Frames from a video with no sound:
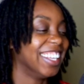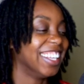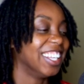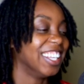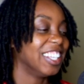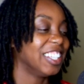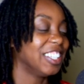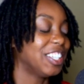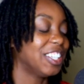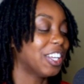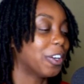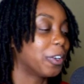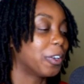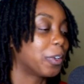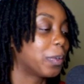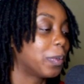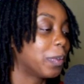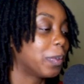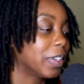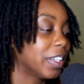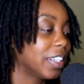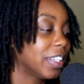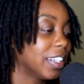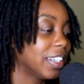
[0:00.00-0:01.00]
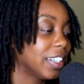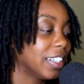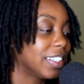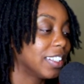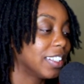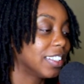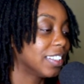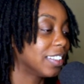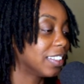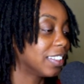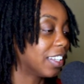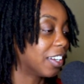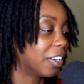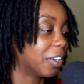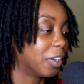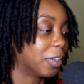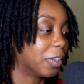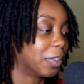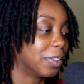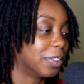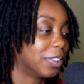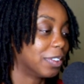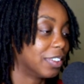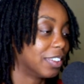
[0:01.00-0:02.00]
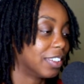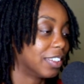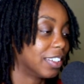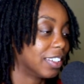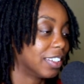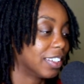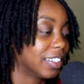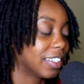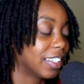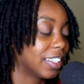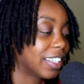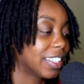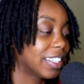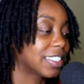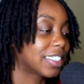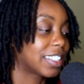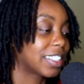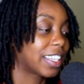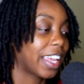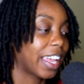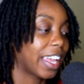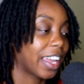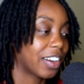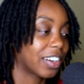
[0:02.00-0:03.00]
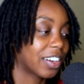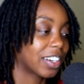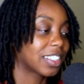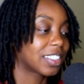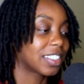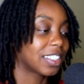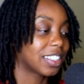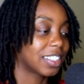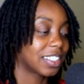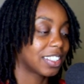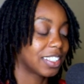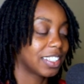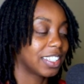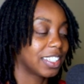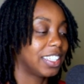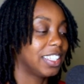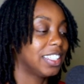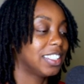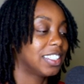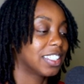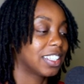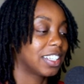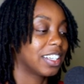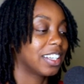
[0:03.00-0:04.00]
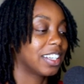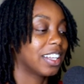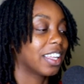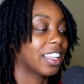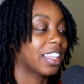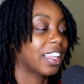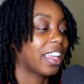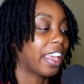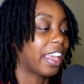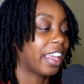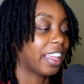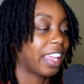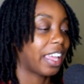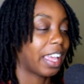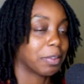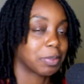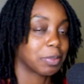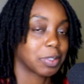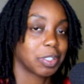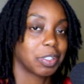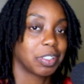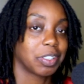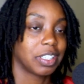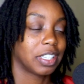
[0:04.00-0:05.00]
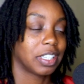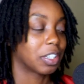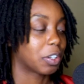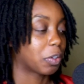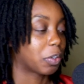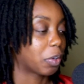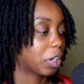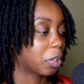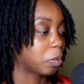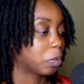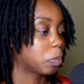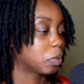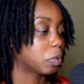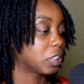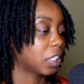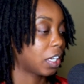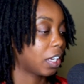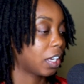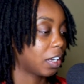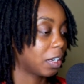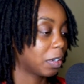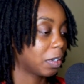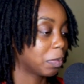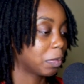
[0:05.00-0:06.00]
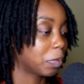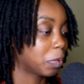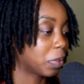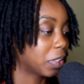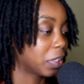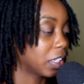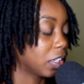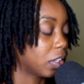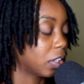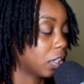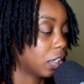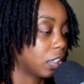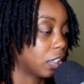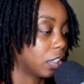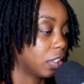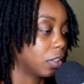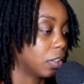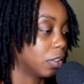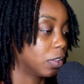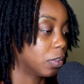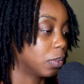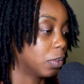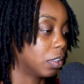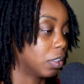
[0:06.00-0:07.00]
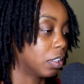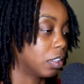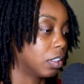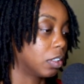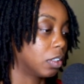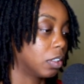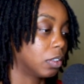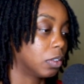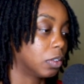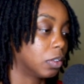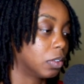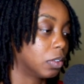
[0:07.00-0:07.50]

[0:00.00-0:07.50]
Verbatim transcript: Yo, Quint, yo, his character, he did an absolutely incredible job, boy. Uh-oh, oh.